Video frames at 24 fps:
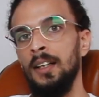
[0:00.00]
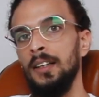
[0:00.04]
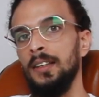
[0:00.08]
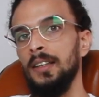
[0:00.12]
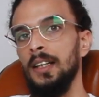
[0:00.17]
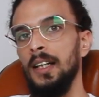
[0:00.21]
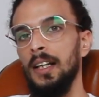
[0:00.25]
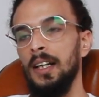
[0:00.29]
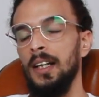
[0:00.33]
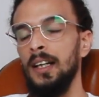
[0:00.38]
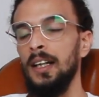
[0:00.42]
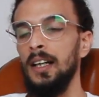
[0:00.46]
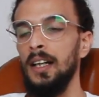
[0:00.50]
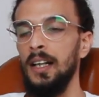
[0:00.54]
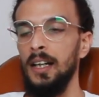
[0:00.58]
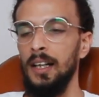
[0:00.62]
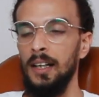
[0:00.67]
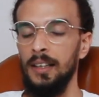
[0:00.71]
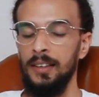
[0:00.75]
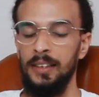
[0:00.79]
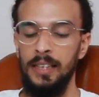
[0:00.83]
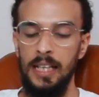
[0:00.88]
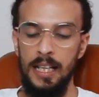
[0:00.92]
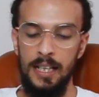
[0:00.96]
that
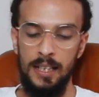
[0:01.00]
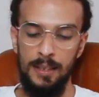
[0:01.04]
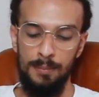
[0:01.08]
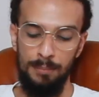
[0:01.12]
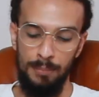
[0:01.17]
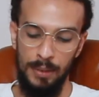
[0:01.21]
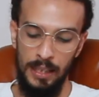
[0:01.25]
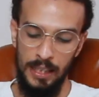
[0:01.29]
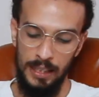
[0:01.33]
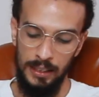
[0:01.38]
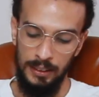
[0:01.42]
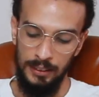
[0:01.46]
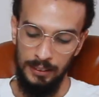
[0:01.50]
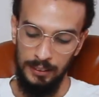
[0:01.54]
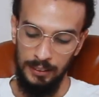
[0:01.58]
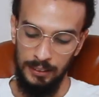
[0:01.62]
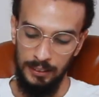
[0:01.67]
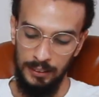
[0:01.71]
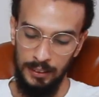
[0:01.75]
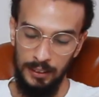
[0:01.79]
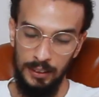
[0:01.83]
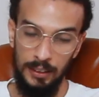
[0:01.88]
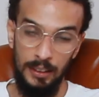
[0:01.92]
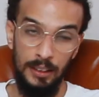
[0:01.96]
had taken
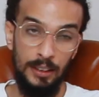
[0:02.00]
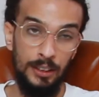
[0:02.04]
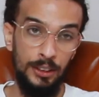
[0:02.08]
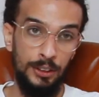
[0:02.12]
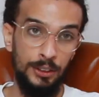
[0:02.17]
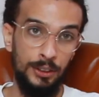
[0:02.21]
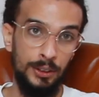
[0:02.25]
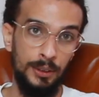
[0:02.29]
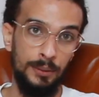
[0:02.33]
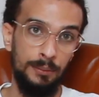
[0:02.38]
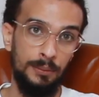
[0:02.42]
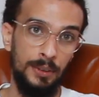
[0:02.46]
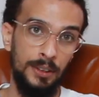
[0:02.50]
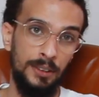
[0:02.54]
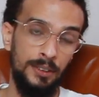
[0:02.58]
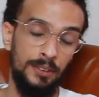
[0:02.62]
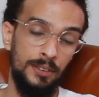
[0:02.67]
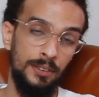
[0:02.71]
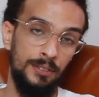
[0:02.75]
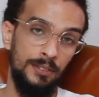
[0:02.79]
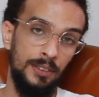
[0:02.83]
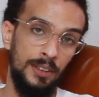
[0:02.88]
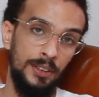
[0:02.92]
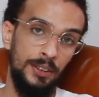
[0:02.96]
place in Egypt in the
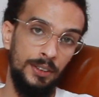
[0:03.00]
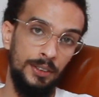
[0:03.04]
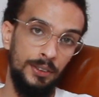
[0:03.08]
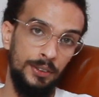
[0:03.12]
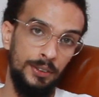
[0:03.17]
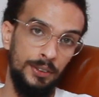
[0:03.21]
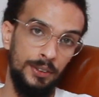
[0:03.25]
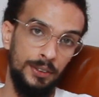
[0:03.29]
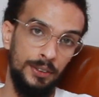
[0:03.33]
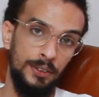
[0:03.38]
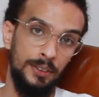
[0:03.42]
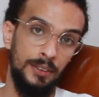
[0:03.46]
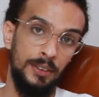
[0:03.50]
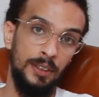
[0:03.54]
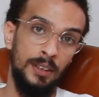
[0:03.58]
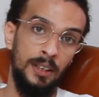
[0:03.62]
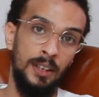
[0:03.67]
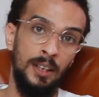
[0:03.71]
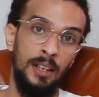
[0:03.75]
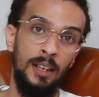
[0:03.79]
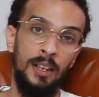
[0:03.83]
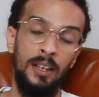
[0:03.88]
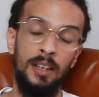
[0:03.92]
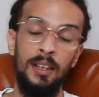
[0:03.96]
revolution
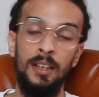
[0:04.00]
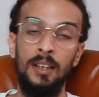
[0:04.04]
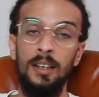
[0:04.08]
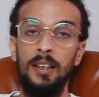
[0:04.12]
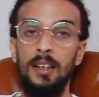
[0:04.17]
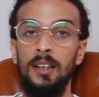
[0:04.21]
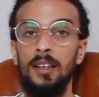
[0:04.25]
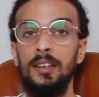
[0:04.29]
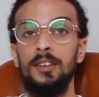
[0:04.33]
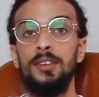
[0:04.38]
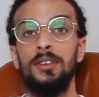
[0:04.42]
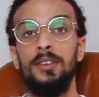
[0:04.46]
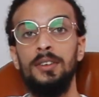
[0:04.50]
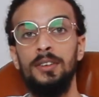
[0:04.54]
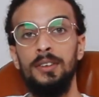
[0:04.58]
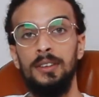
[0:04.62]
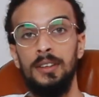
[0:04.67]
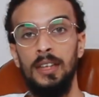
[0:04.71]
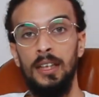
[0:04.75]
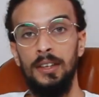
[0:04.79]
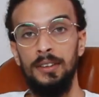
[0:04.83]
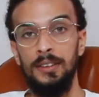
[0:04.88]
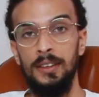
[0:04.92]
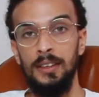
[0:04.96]

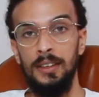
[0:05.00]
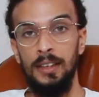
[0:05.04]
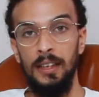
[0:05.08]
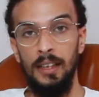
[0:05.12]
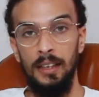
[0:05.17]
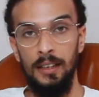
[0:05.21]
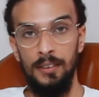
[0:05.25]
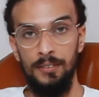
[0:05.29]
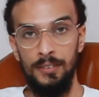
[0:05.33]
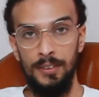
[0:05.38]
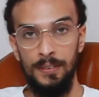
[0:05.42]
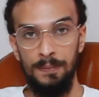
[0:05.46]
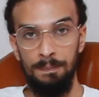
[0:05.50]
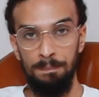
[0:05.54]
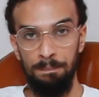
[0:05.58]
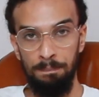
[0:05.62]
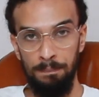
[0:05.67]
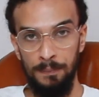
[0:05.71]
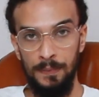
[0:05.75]
2011.